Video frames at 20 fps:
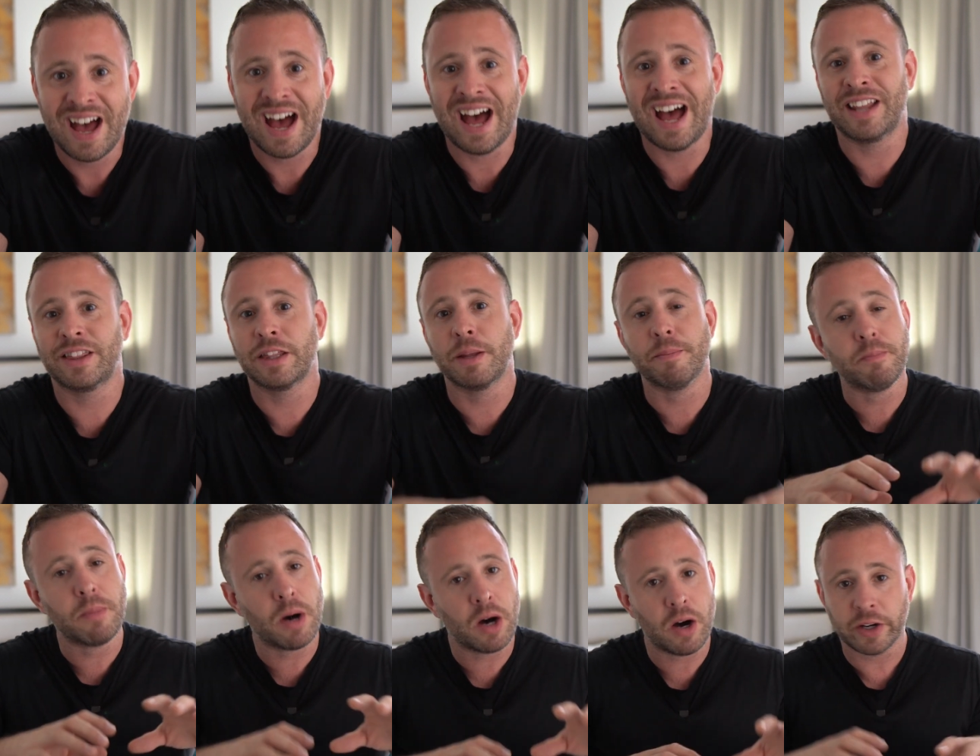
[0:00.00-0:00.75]
And the
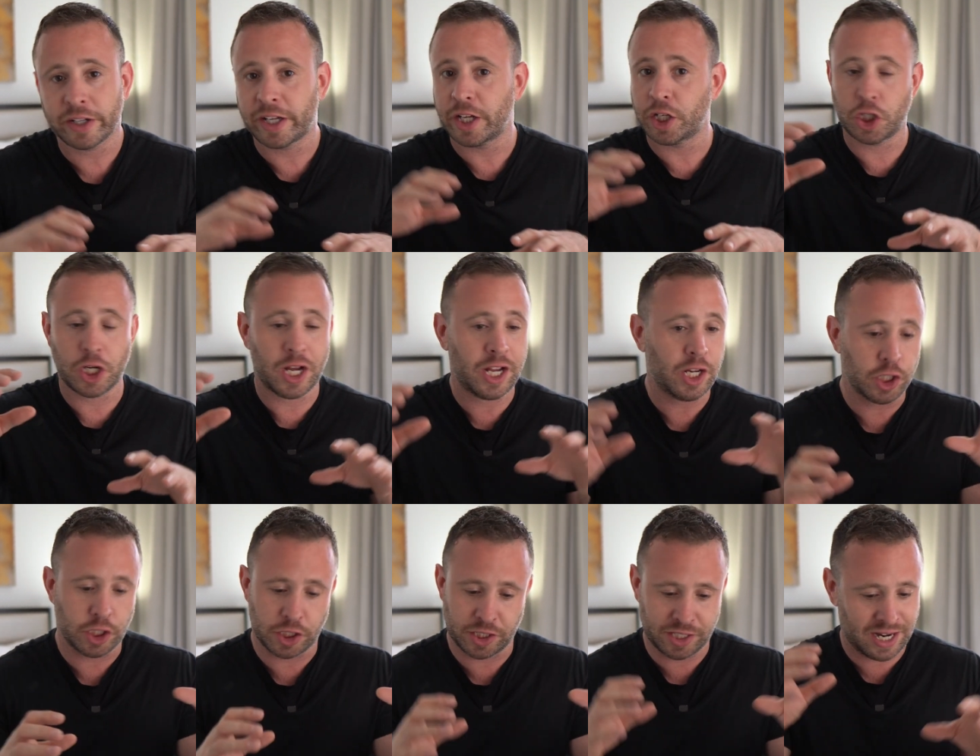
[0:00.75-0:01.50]
market
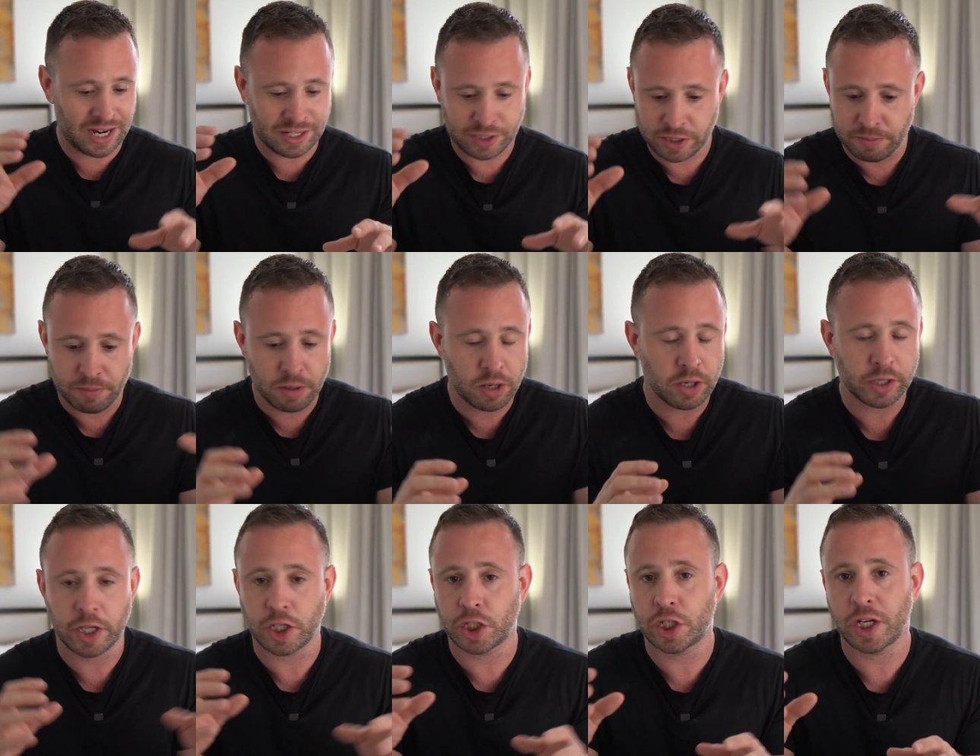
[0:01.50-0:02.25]
changes, and as the
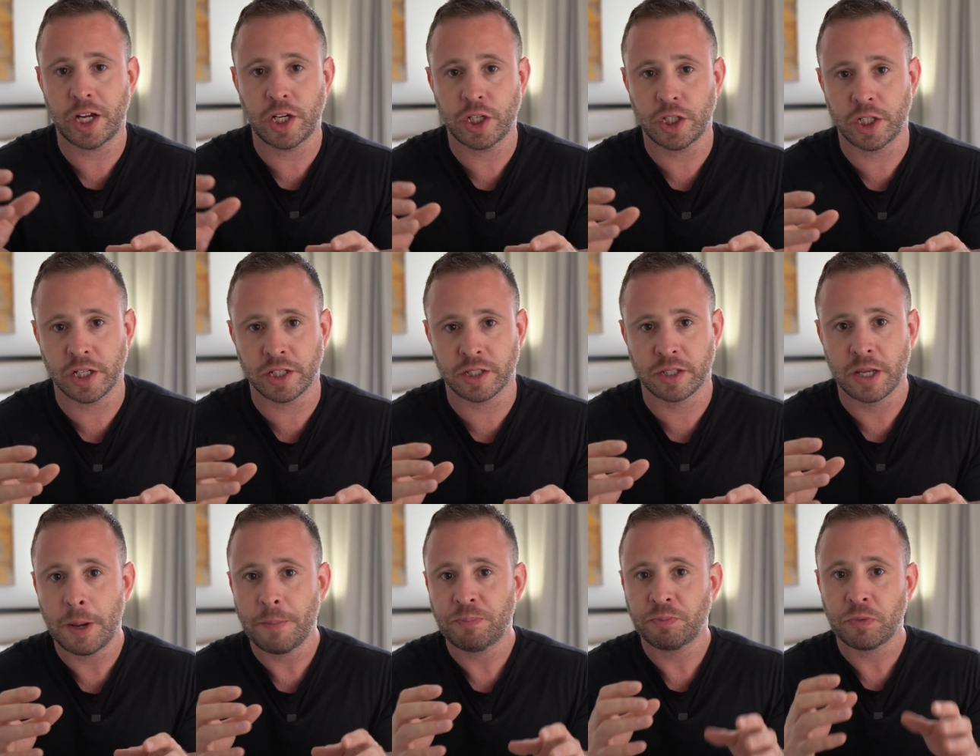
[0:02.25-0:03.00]
market
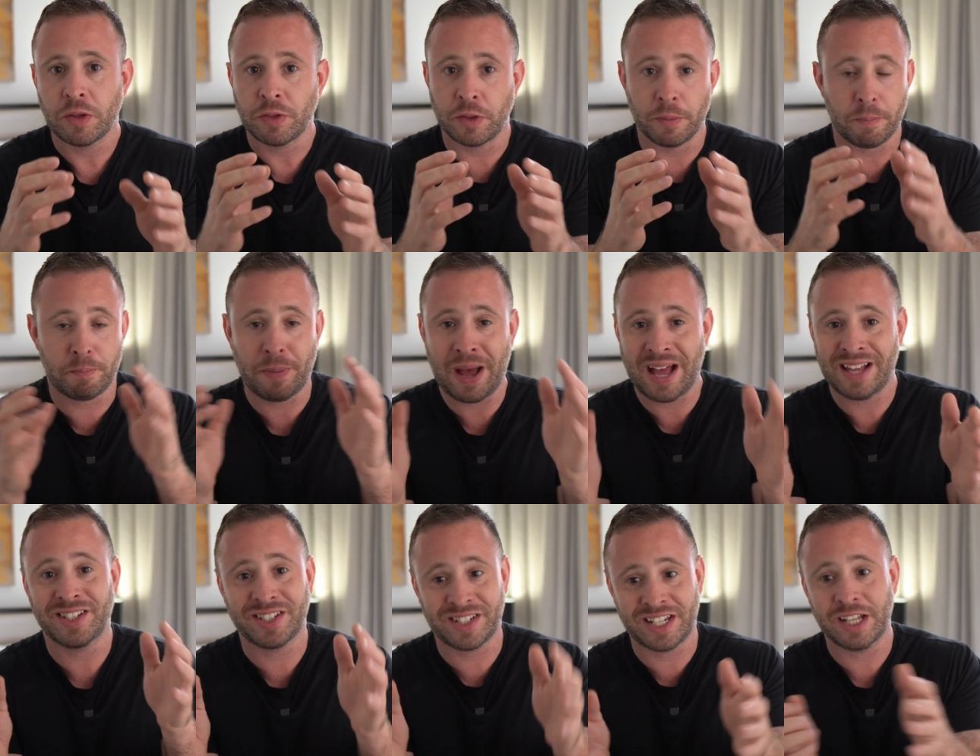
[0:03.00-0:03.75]
changes, the
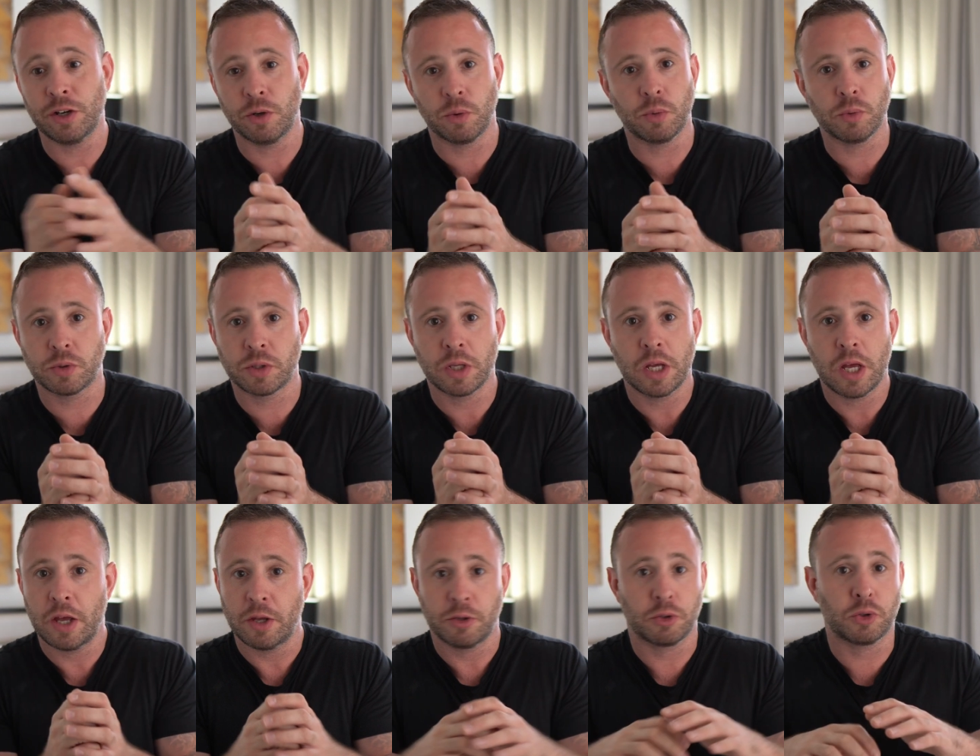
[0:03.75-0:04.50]
best deals
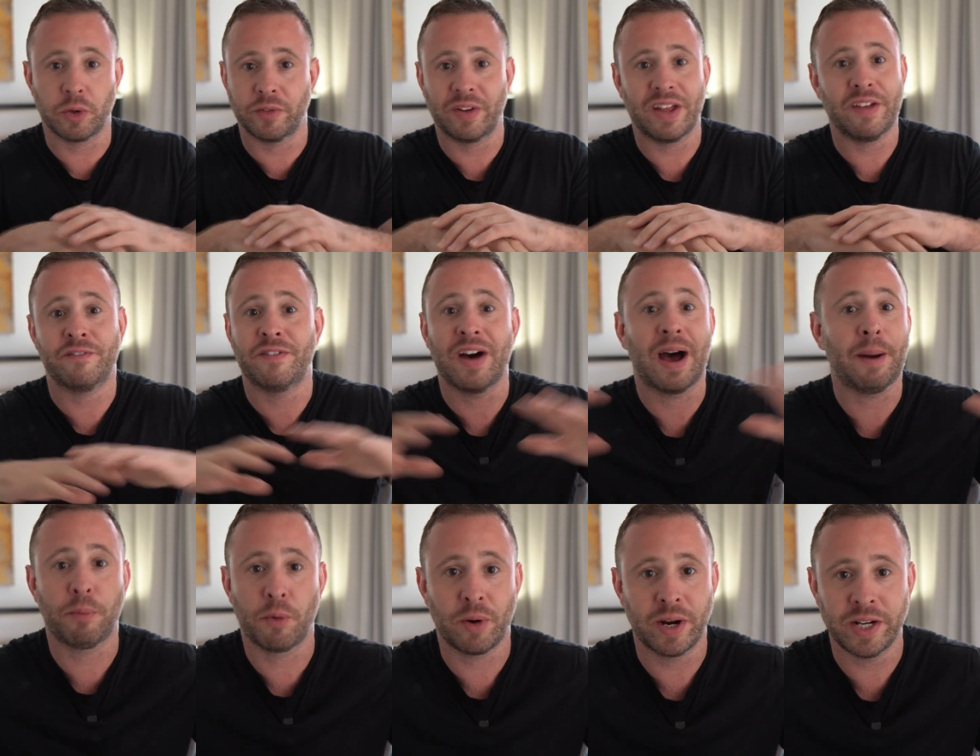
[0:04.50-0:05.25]
sort of
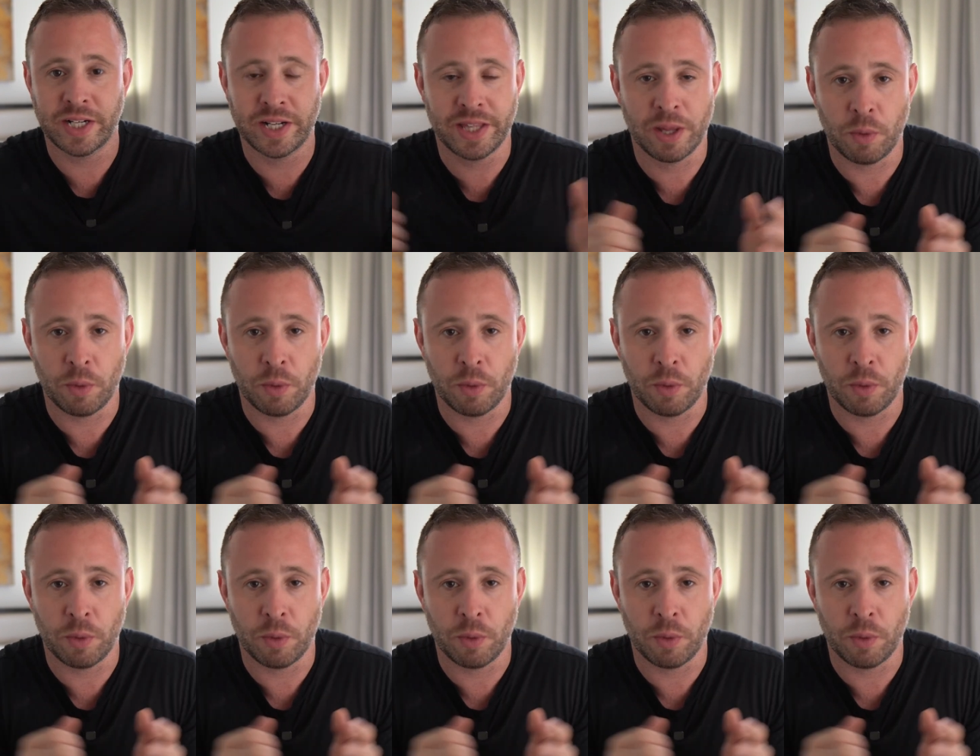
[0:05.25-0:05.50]
evaporated.